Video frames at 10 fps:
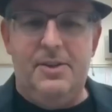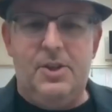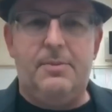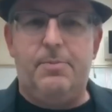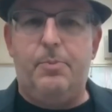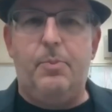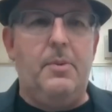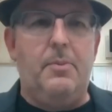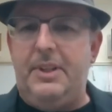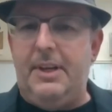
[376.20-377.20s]
just
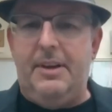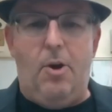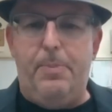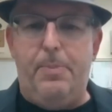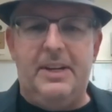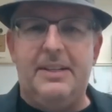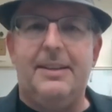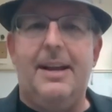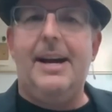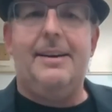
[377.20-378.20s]
with an opening
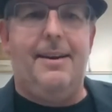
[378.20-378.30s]
slide